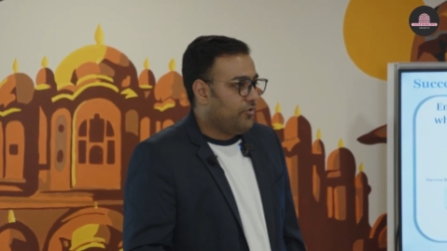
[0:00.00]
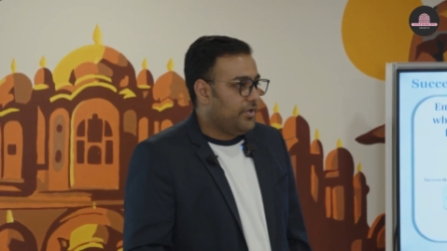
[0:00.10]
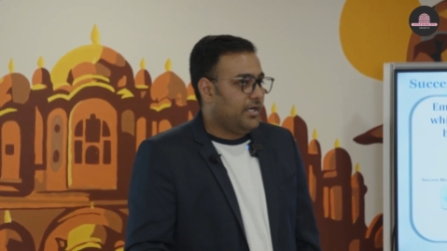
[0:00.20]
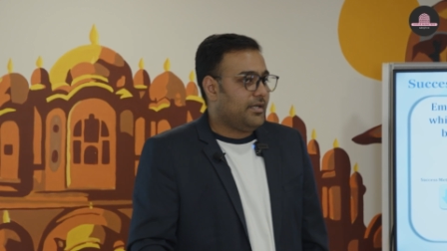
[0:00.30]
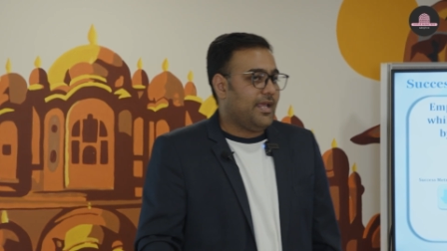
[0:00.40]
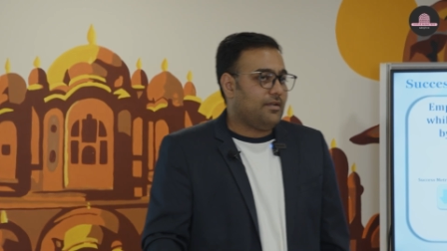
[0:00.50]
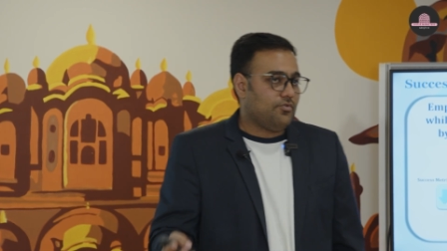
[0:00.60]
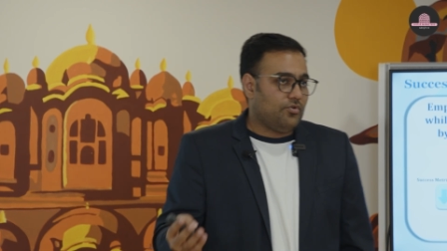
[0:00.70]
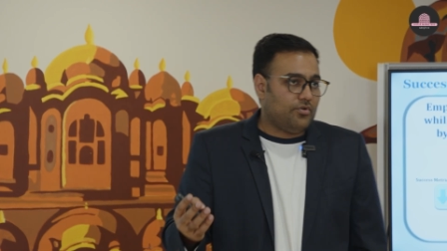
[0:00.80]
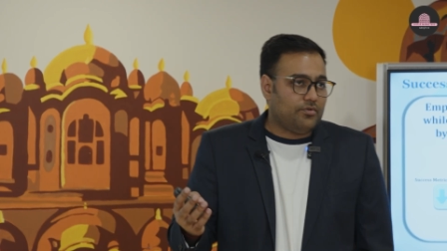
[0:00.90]
for it and
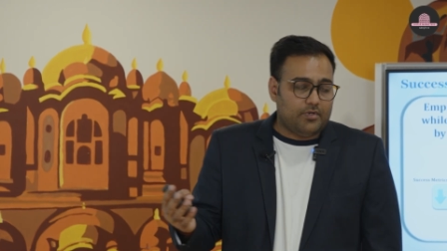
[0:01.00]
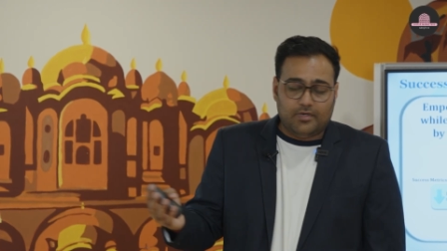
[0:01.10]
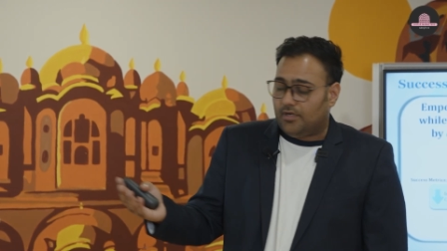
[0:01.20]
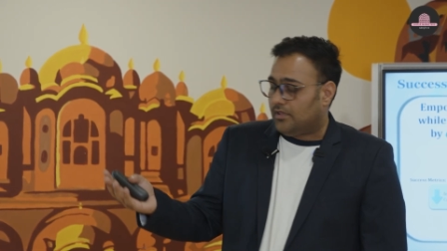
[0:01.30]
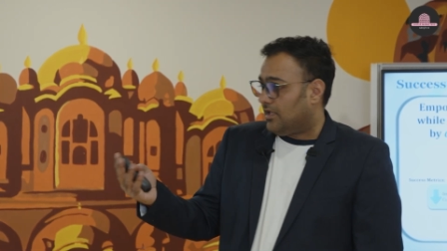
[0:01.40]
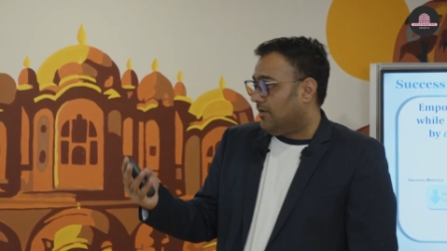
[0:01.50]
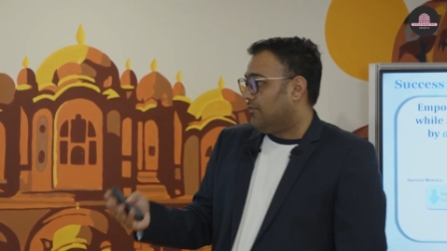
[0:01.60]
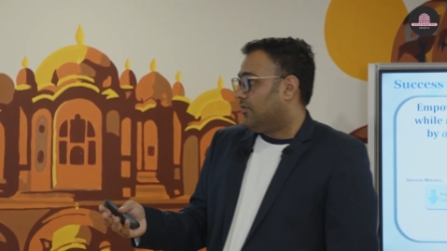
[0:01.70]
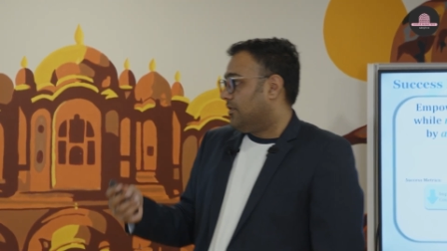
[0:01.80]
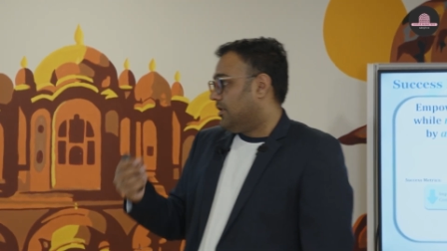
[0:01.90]
receive
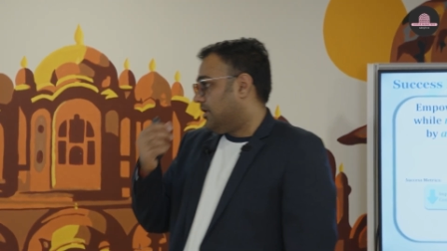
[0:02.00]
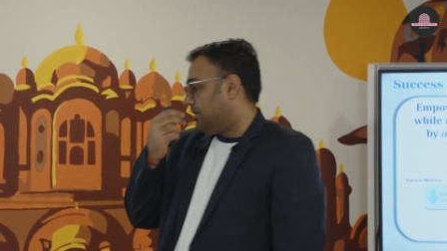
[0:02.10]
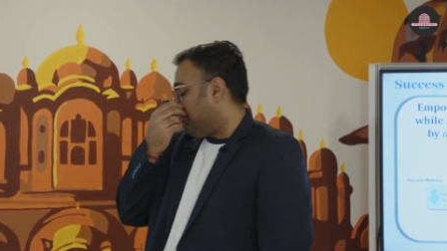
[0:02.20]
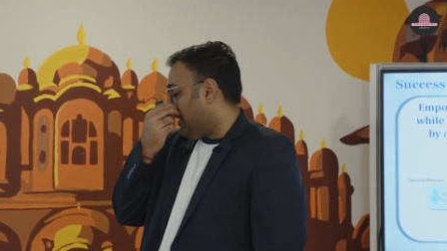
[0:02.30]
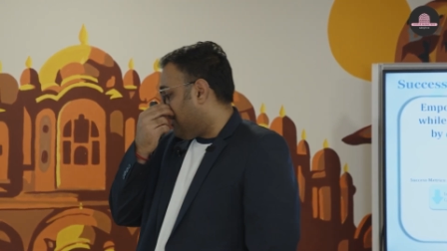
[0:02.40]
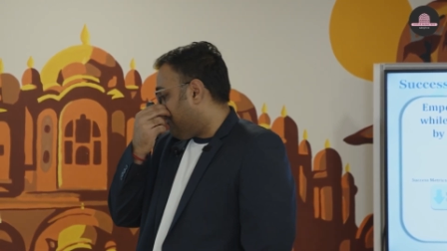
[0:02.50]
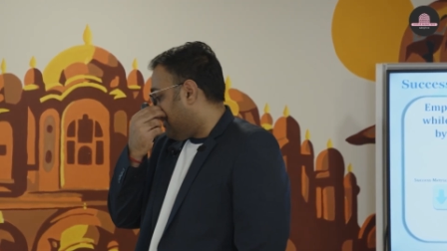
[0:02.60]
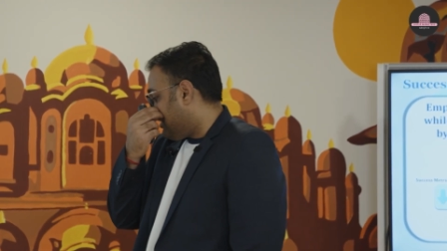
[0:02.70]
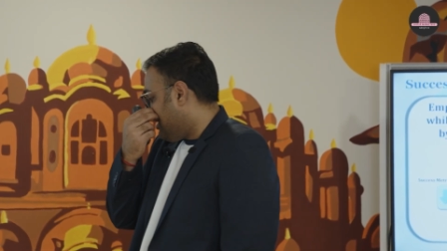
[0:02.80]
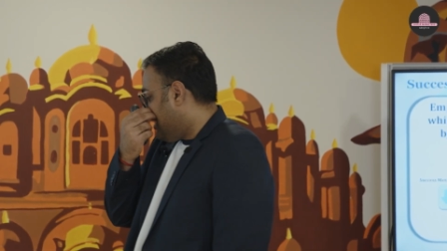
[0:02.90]
the
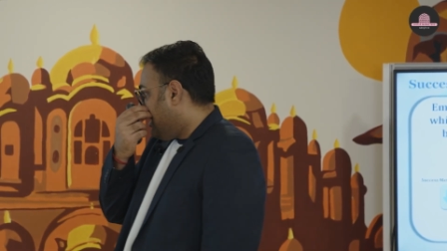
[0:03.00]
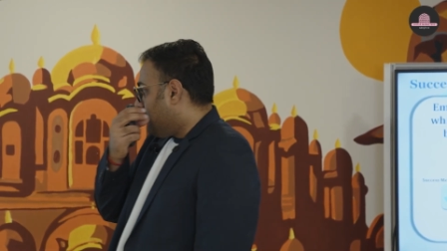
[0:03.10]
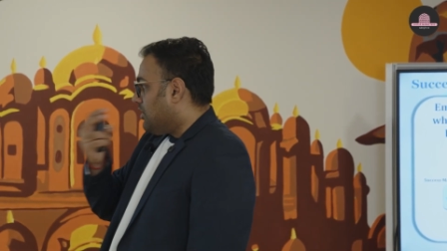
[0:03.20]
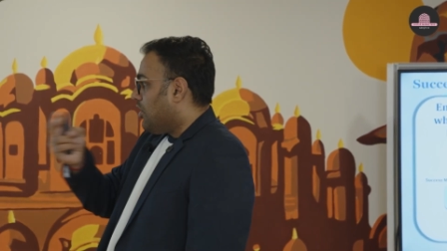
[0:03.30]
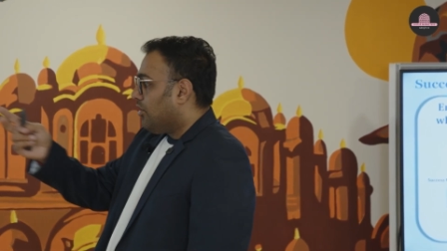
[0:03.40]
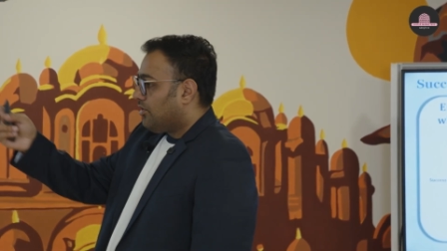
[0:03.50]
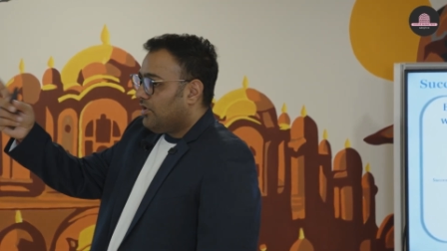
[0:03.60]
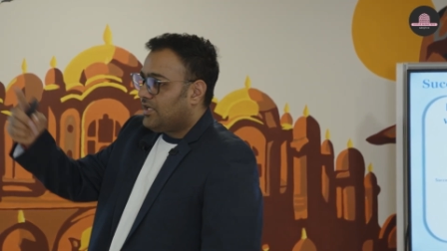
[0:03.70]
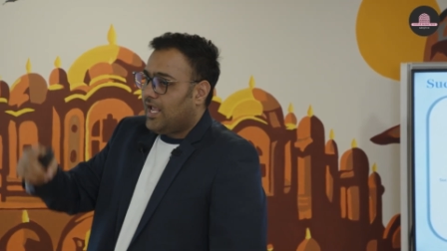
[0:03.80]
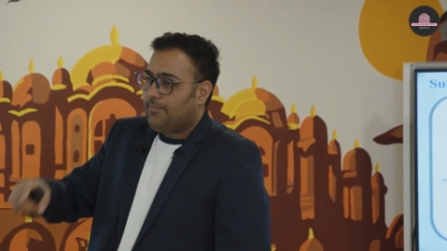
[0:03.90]
benefits, the
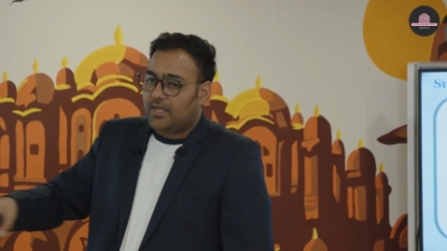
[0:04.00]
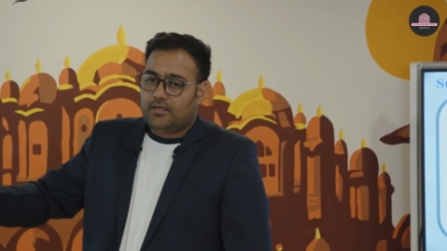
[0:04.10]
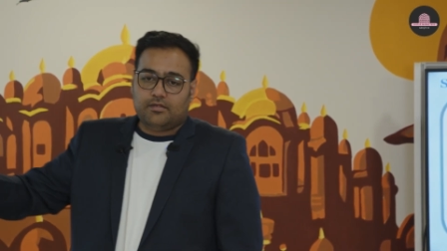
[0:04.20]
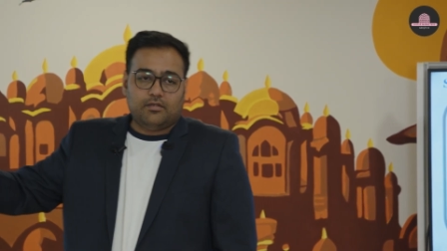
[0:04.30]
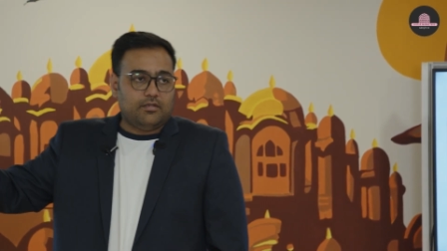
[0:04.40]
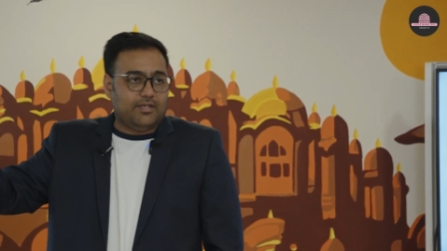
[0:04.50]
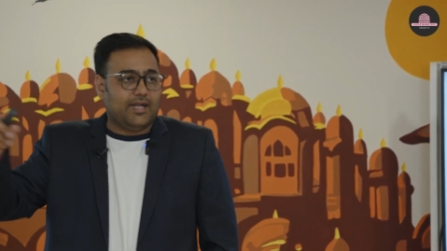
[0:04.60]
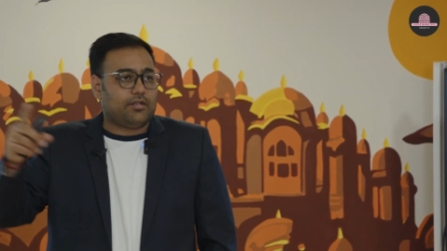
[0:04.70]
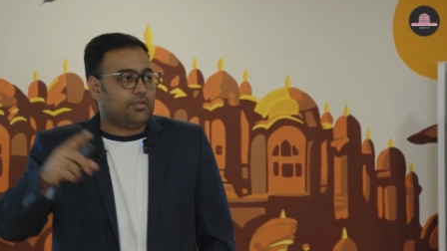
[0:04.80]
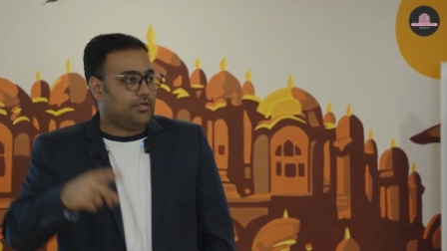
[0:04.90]
overall timing
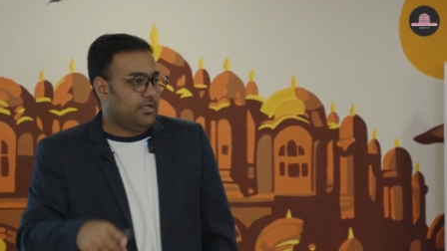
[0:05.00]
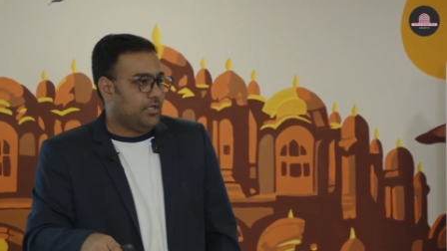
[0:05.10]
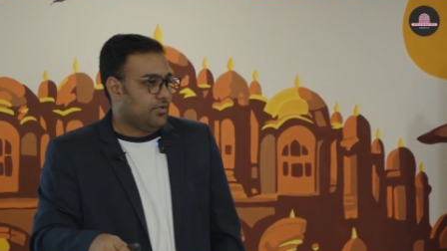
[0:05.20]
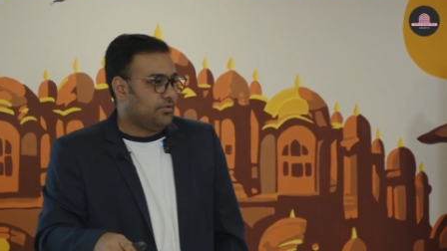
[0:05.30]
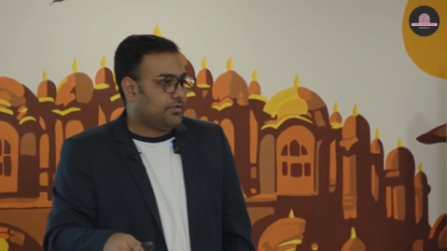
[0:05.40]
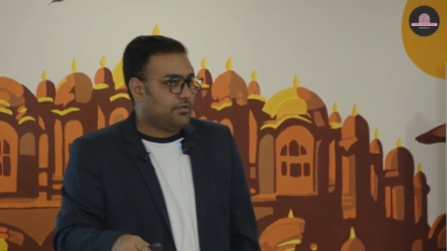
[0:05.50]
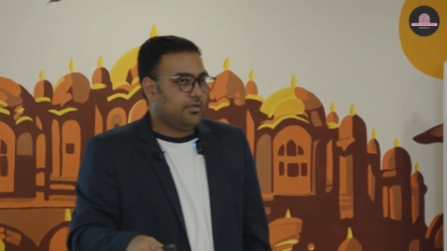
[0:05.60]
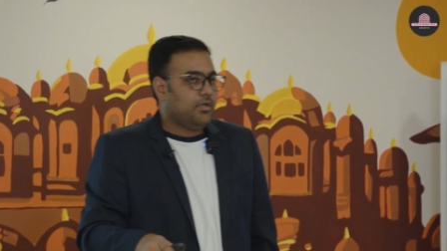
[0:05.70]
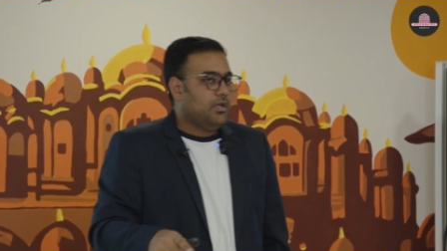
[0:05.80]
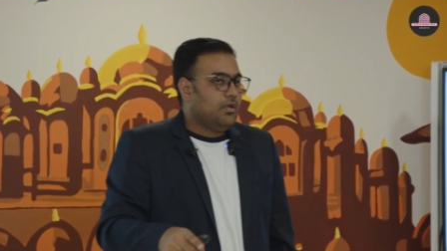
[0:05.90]
gets reduced
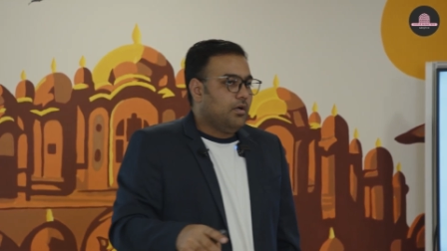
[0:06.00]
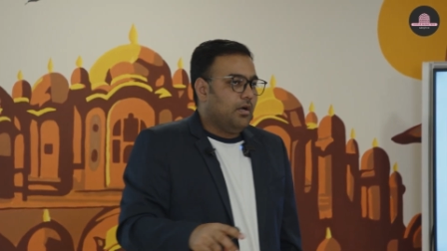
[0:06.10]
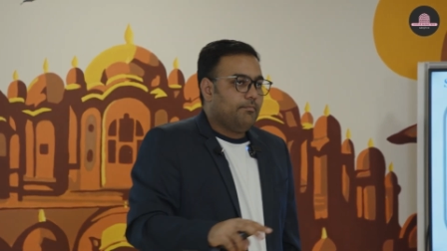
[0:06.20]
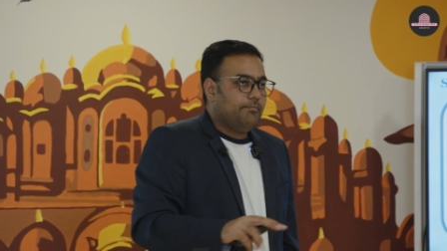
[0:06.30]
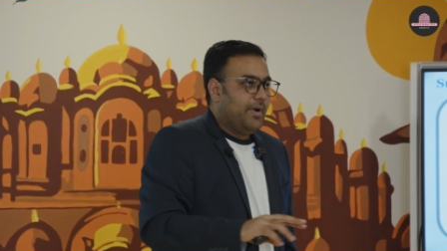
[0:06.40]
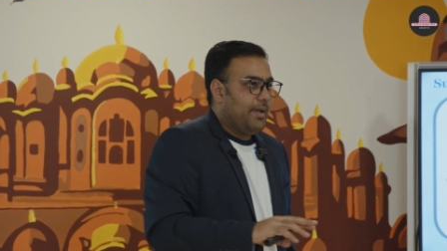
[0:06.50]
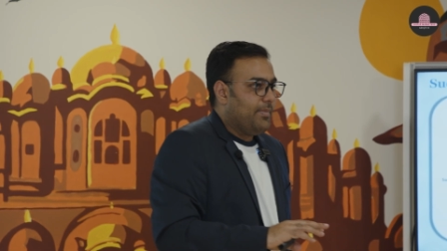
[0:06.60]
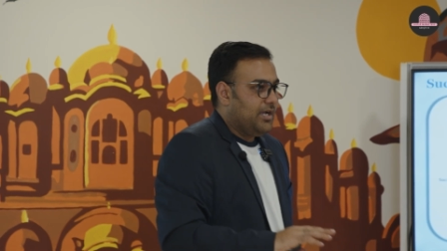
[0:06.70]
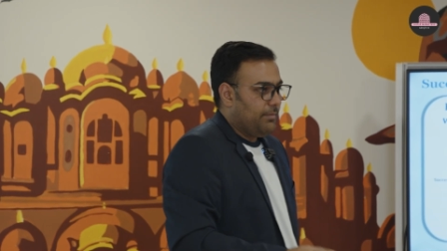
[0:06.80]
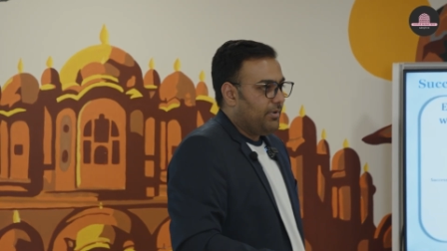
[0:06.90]
by
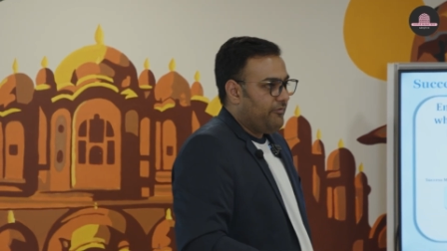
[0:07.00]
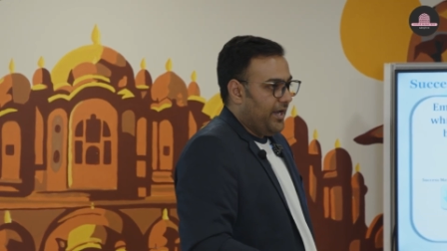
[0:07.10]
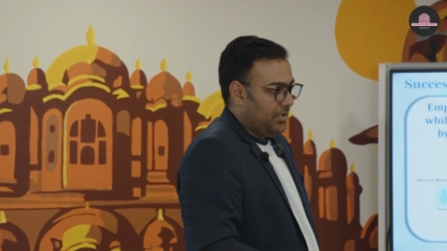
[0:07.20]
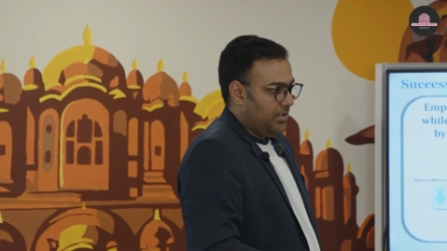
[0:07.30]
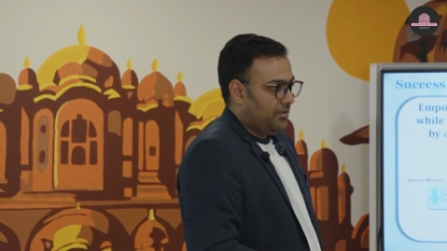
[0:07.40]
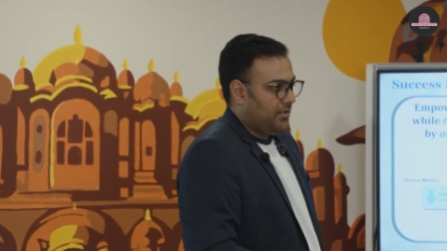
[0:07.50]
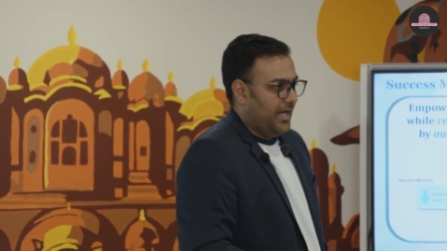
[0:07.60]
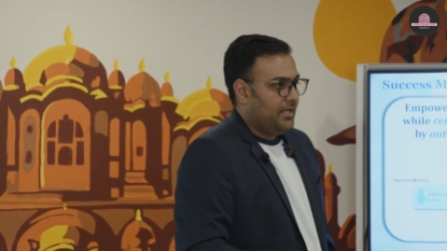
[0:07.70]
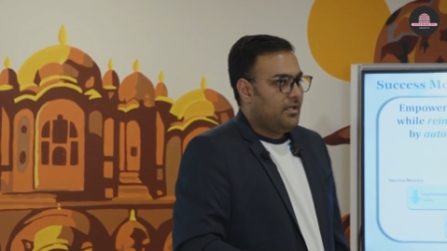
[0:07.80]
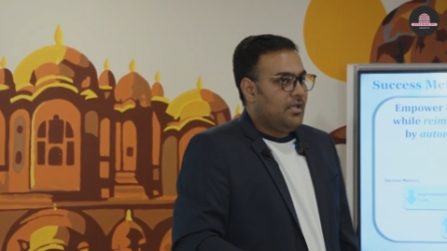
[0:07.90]
multiple factors,
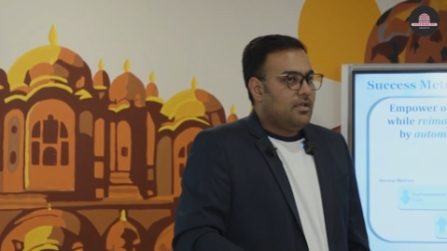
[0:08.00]
right?